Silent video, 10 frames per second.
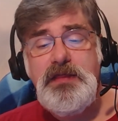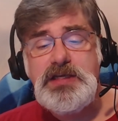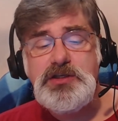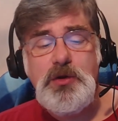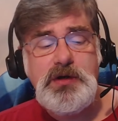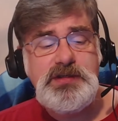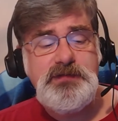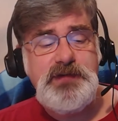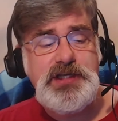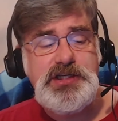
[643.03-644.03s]
These lords
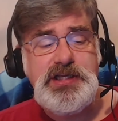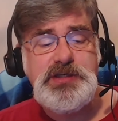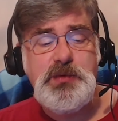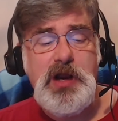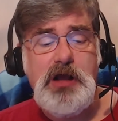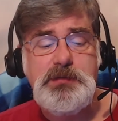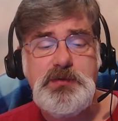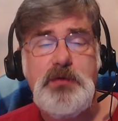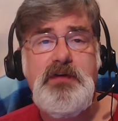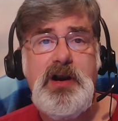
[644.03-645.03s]
of each of these
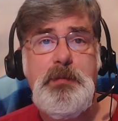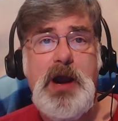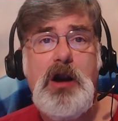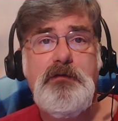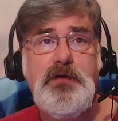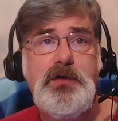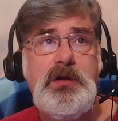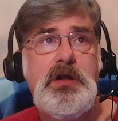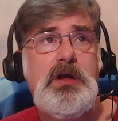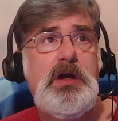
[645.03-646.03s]
realms were very
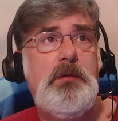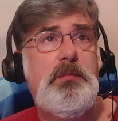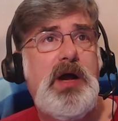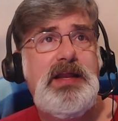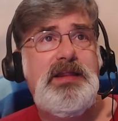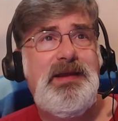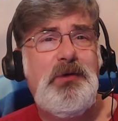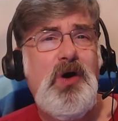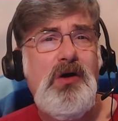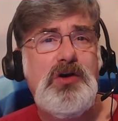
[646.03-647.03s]
powerful, but they
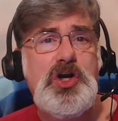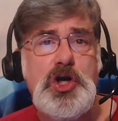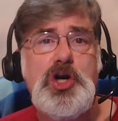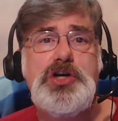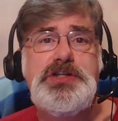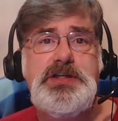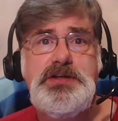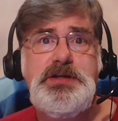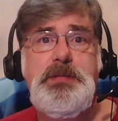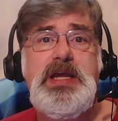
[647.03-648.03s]
were all
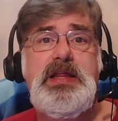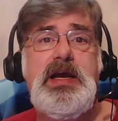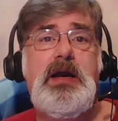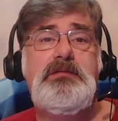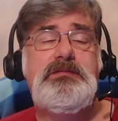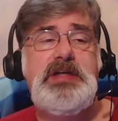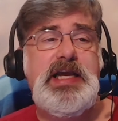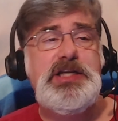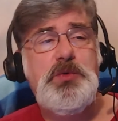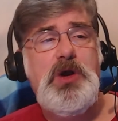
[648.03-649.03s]
cursed to be there.
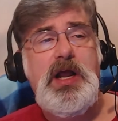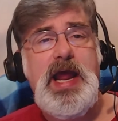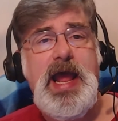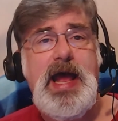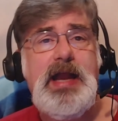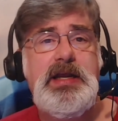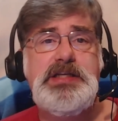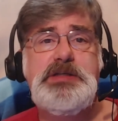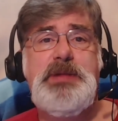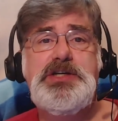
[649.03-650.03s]
Each one had
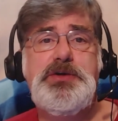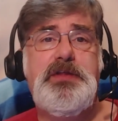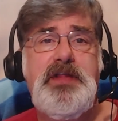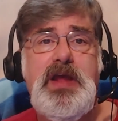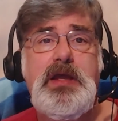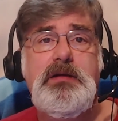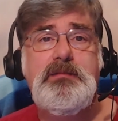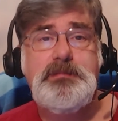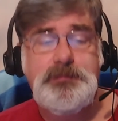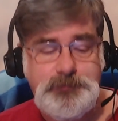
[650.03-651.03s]
his special thing.
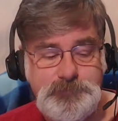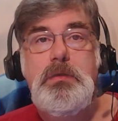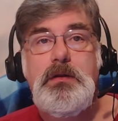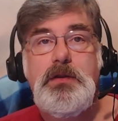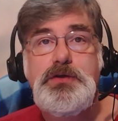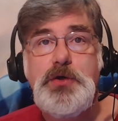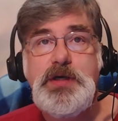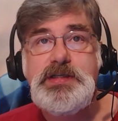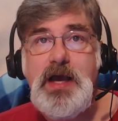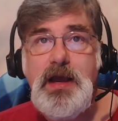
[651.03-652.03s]
The
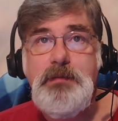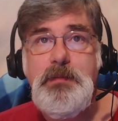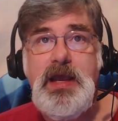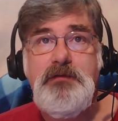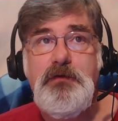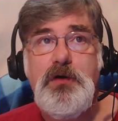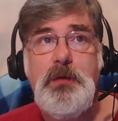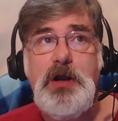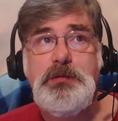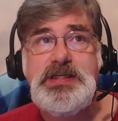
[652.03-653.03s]
choice I made for a
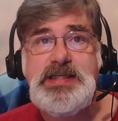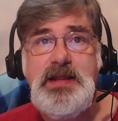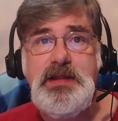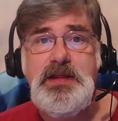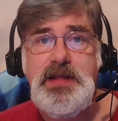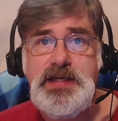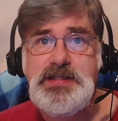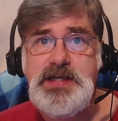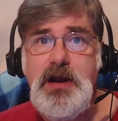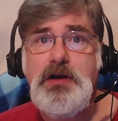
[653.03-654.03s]
realm to send
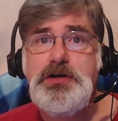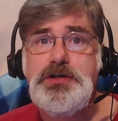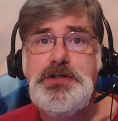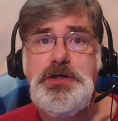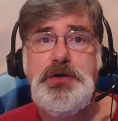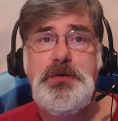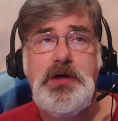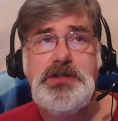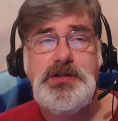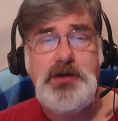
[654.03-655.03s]
these characters to
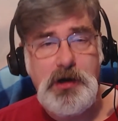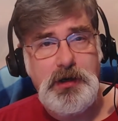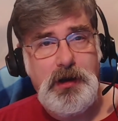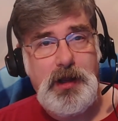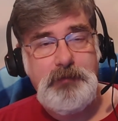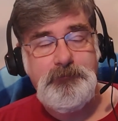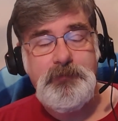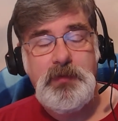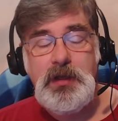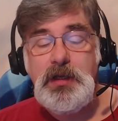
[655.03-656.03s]
was Darkon.
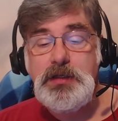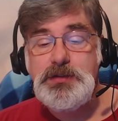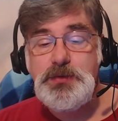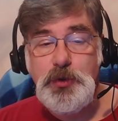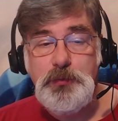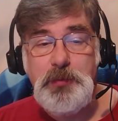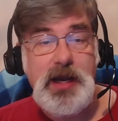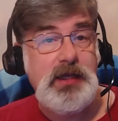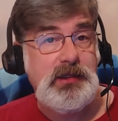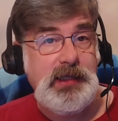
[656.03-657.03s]
It's ruled
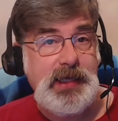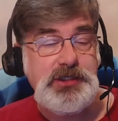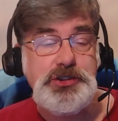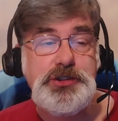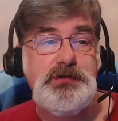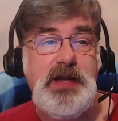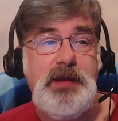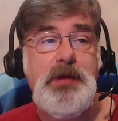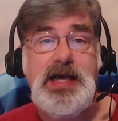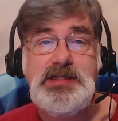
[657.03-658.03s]
by a lich named